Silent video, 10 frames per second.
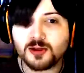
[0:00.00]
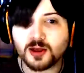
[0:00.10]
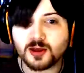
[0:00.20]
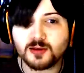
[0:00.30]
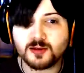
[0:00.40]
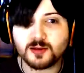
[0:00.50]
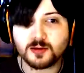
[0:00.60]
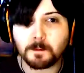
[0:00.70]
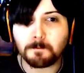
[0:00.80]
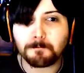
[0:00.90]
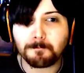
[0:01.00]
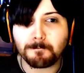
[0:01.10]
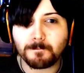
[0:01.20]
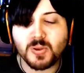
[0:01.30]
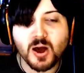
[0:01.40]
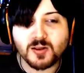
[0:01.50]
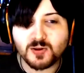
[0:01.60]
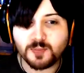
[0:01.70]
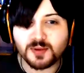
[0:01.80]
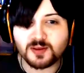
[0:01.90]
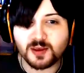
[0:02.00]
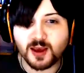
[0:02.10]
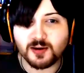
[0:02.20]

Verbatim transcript: I could do. Kai, don't be scary,